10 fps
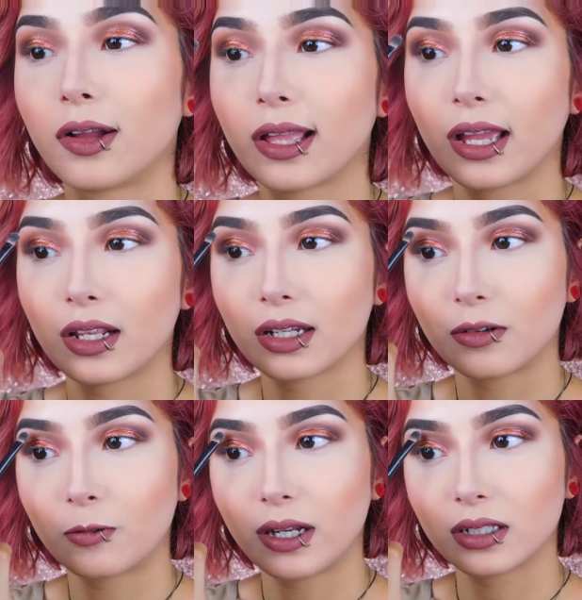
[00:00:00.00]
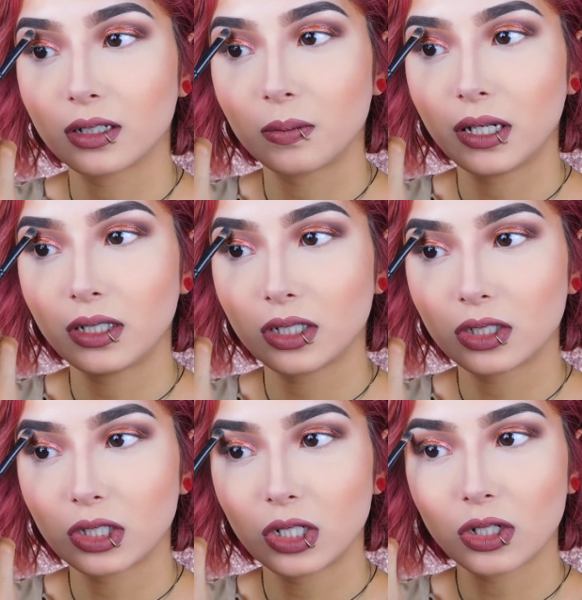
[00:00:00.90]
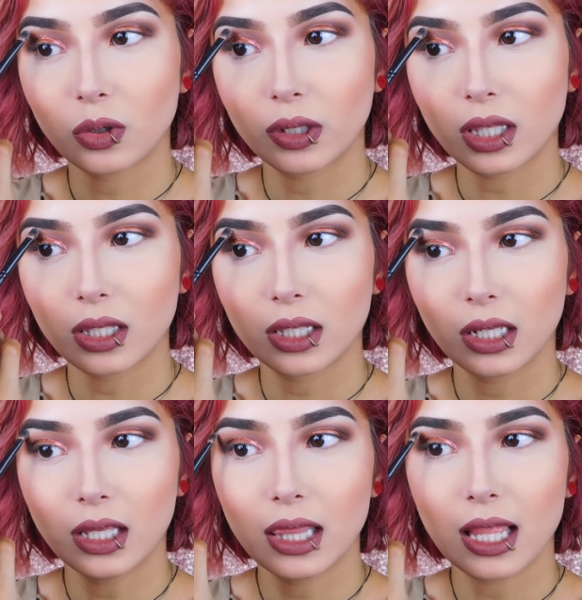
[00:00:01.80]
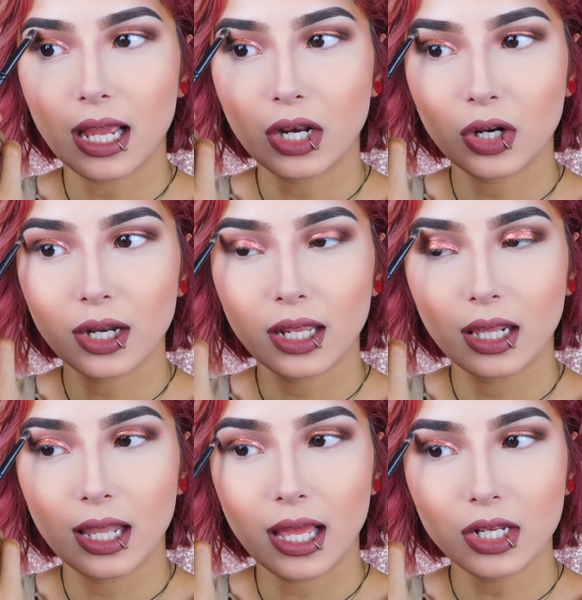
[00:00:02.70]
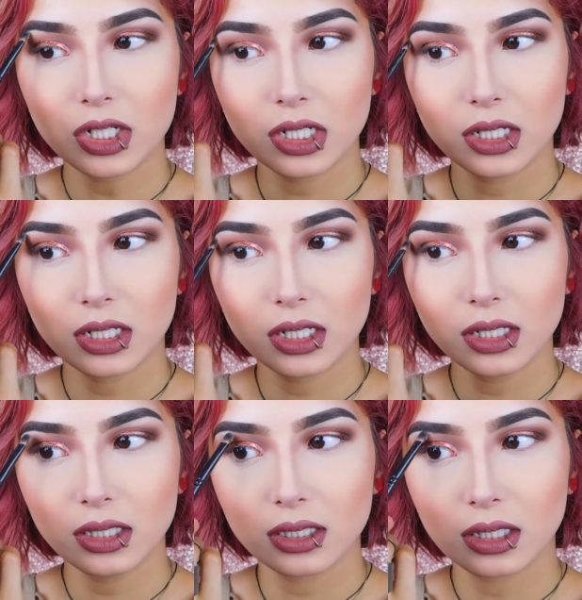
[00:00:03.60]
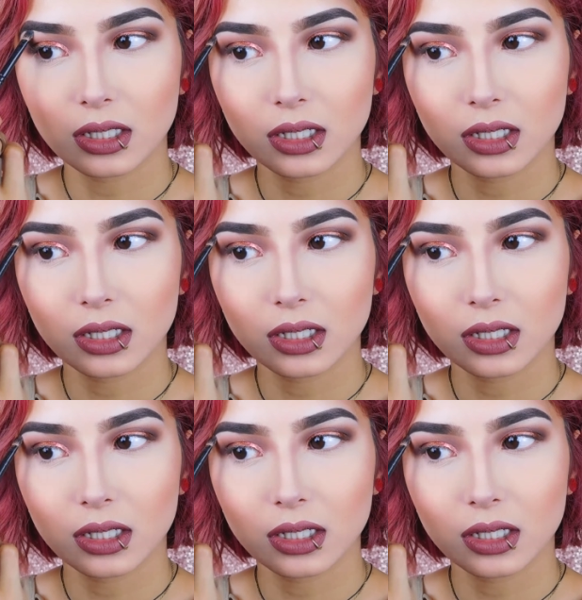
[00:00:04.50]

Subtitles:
Can't wait to complete this look with the liner and lashes.